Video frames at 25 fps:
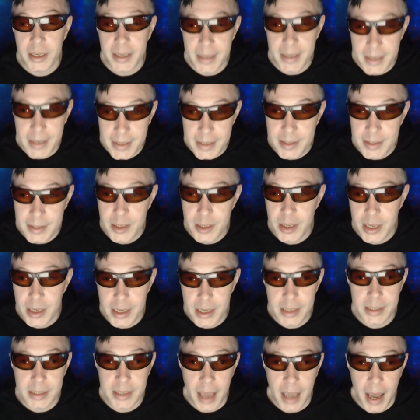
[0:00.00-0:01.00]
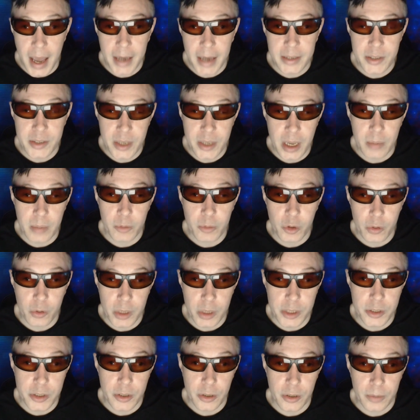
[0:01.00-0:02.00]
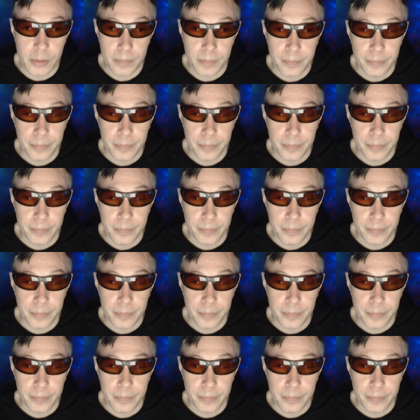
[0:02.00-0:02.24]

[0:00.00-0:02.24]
is the exact same creature.